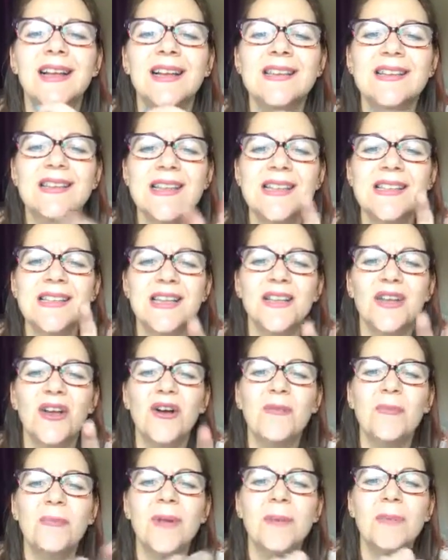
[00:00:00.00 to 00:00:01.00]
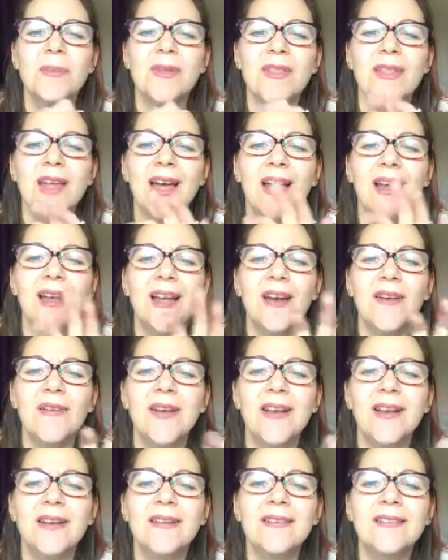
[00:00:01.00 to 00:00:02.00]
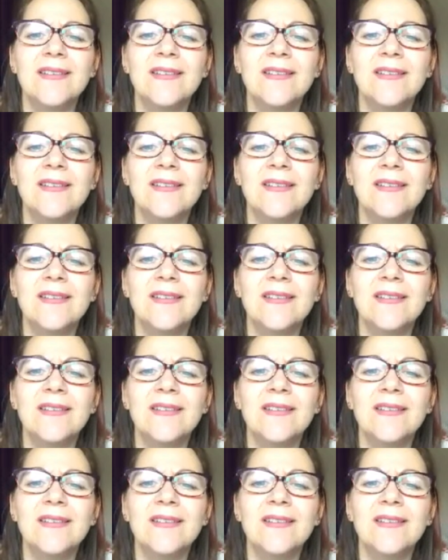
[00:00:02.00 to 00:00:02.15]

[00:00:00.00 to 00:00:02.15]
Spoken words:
Is there a lot of people there going?